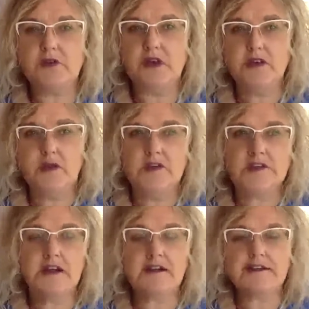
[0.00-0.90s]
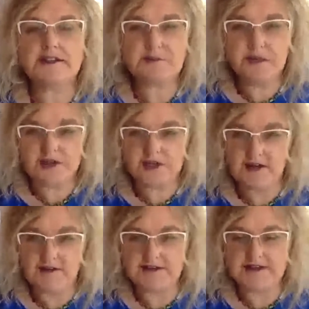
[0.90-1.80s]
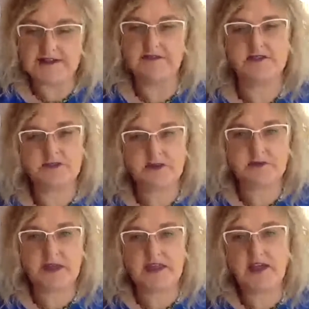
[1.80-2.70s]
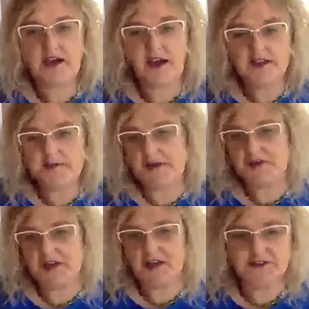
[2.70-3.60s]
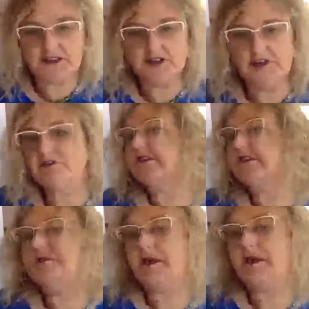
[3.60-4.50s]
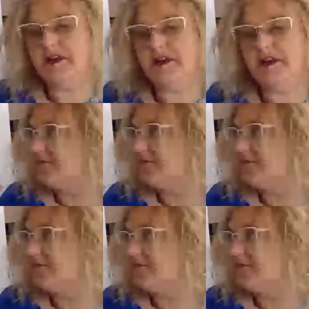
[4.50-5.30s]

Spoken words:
what an artist specialises in. So for me, I generally specialise in painting